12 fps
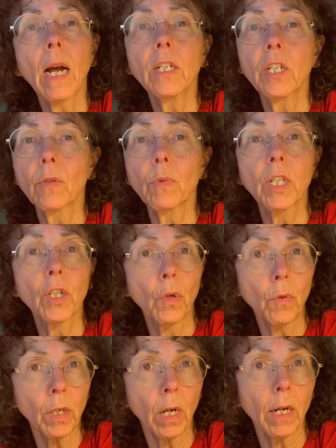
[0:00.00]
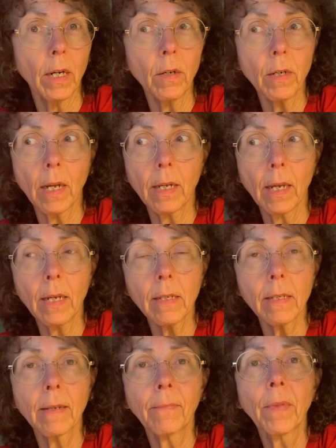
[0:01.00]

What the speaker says: just was so tired, I guess.